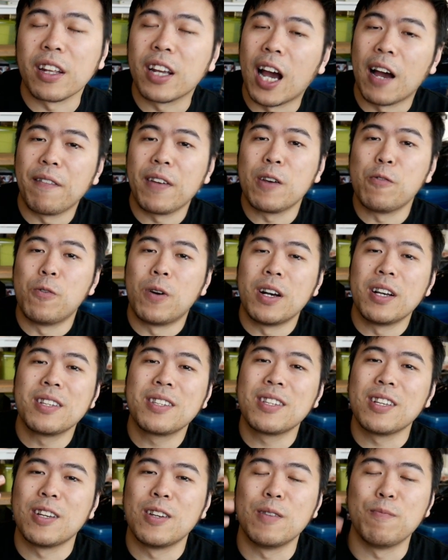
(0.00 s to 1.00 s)
The caveat
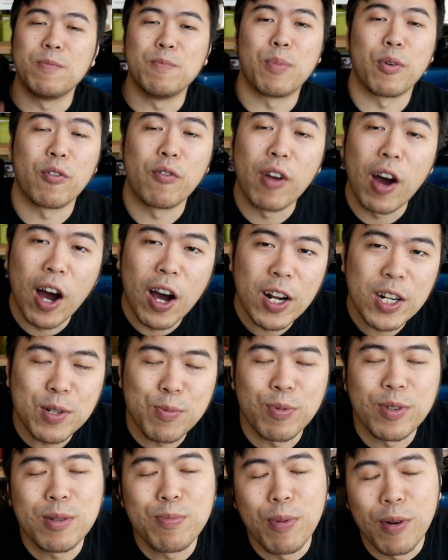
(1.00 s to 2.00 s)
was Barrage
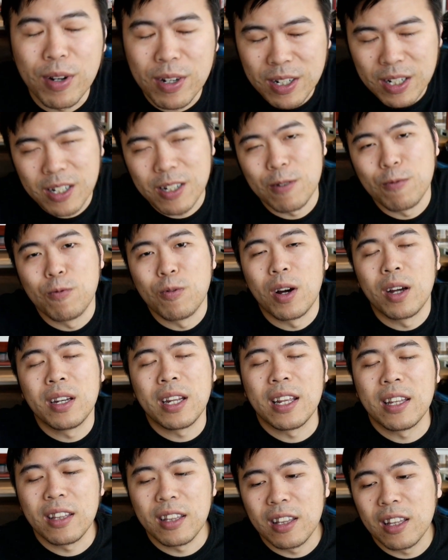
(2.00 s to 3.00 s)
was put to one
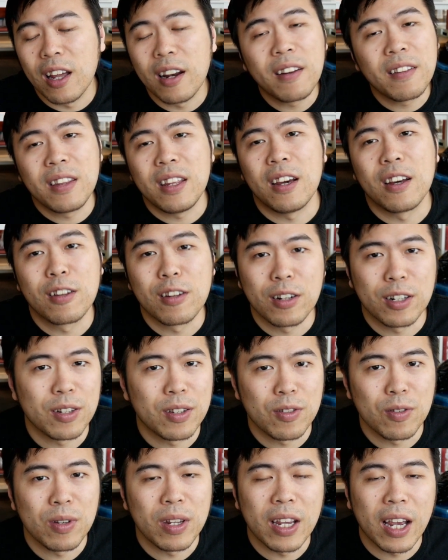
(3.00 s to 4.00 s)
and none of the other
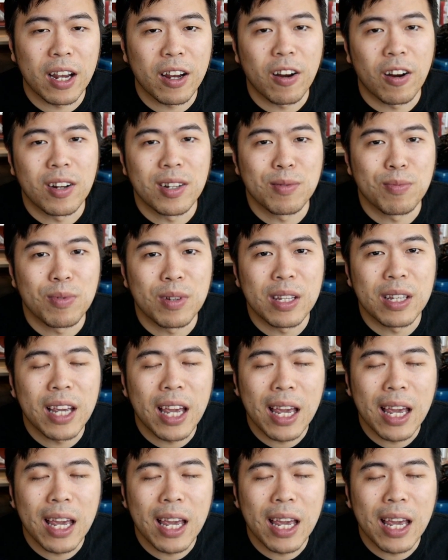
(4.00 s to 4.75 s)
Zodiac cards really